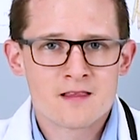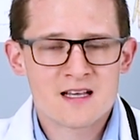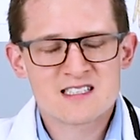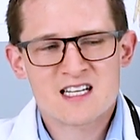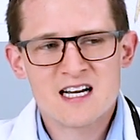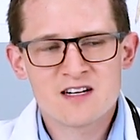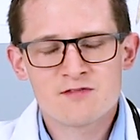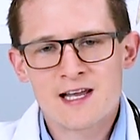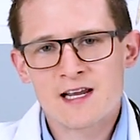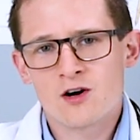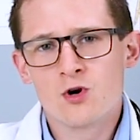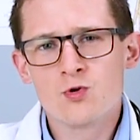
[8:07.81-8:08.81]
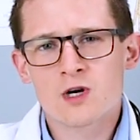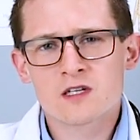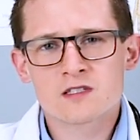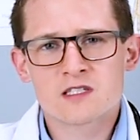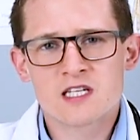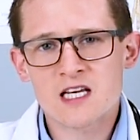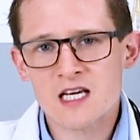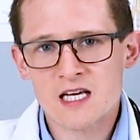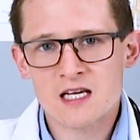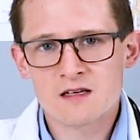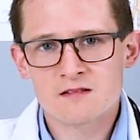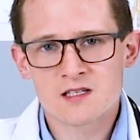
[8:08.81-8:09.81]
That's kind of like oak
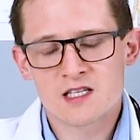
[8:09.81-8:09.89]
tea.